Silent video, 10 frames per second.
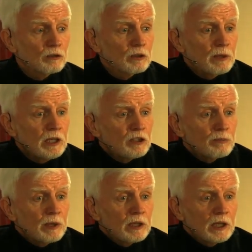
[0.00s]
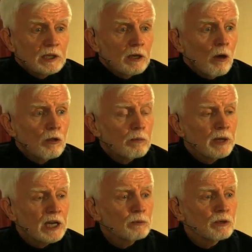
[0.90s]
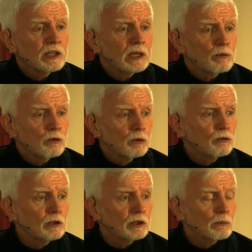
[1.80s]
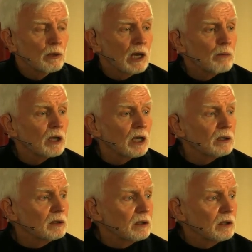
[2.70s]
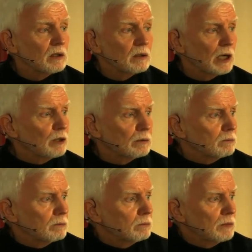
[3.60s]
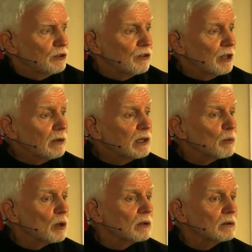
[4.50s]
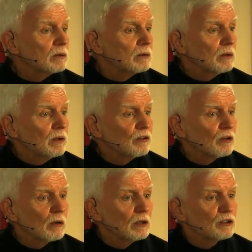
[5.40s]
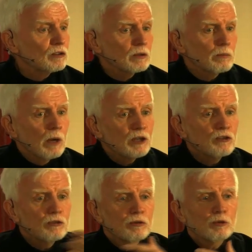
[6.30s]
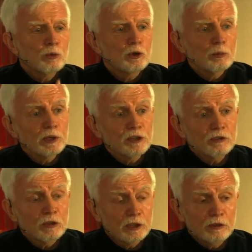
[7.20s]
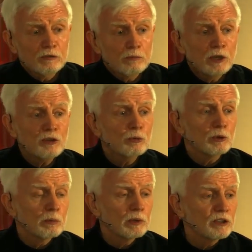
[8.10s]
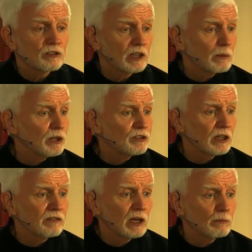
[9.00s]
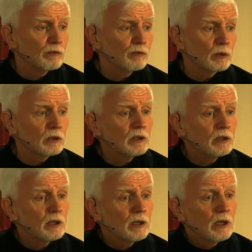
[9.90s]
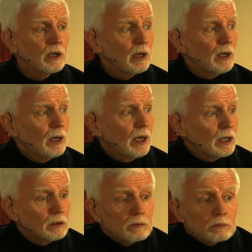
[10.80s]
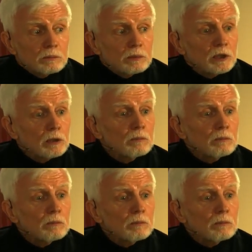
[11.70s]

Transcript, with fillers: So to me, it's been, and all the bandwidth that I was losing to blah blah, I don't, isn't there anymore. So it's much sweeter place to live, much sweeter place than any place I'd found before. And, you